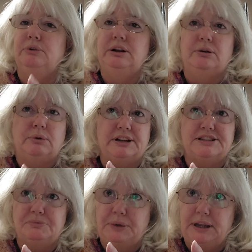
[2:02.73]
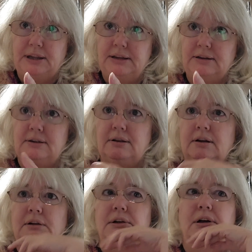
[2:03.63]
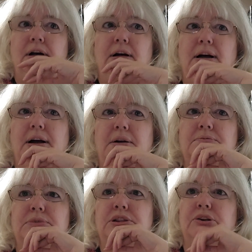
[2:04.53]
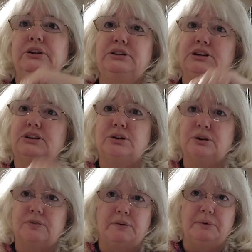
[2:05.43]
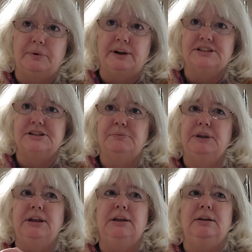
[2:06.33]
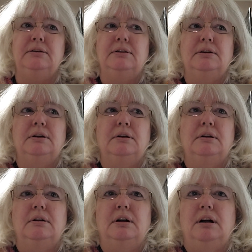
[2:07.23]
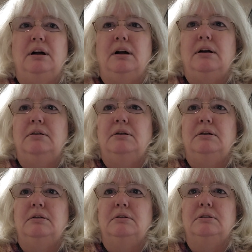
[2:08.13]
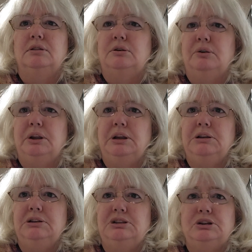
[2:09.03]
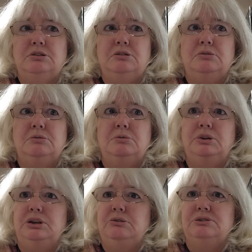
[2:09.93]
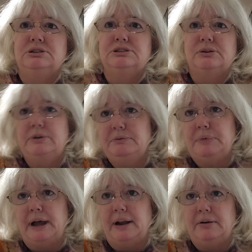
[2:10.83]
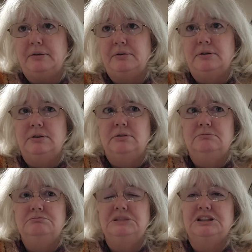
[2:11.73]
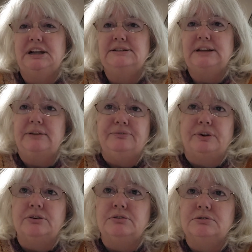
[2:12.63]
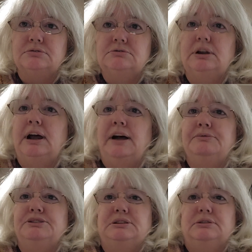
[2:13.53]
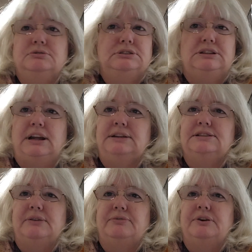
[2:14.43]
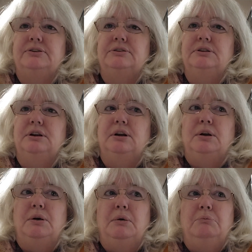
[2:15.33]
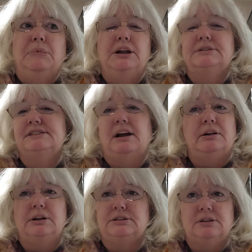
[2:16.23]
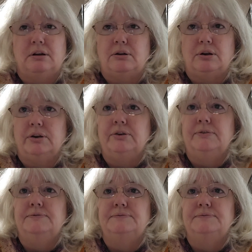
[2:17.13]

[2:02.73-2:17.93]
read a recipe, learning to cook from a recipe, learning to use a sewing pattern. It takes effort, absolutely takes effort, but it's not hard.